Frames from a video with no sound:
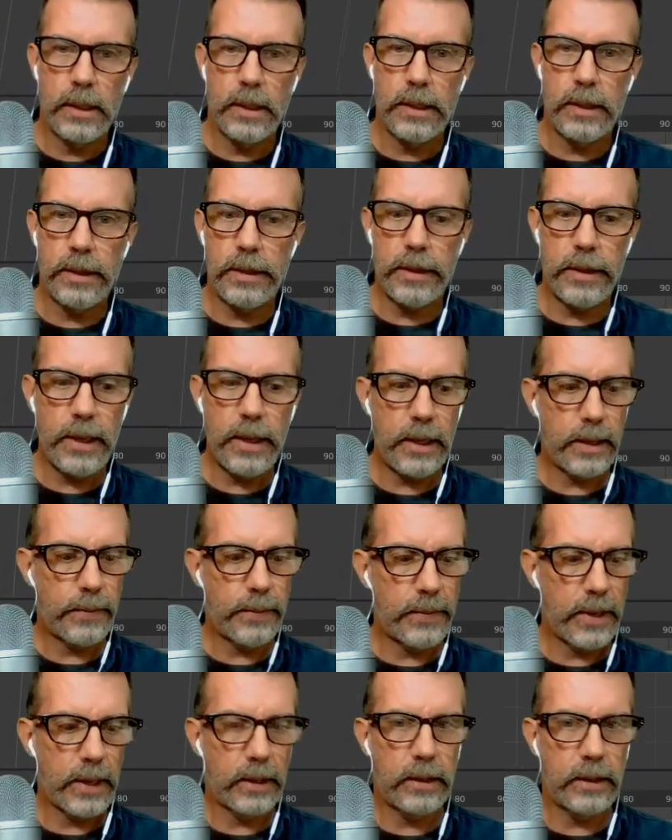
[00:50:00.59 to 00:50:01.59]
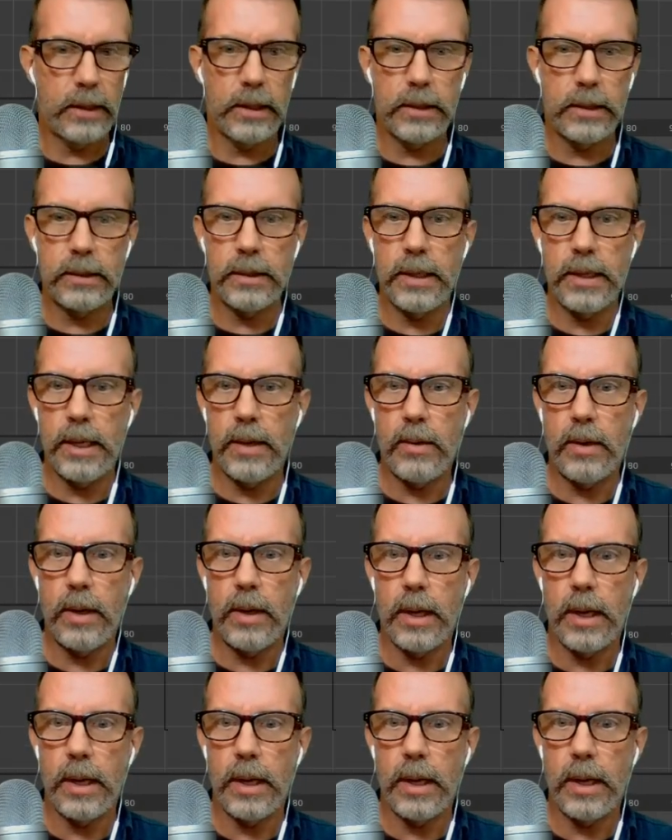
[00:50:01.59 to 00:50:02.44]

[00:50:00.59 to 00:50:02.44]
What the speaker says: think about this now, aren't I?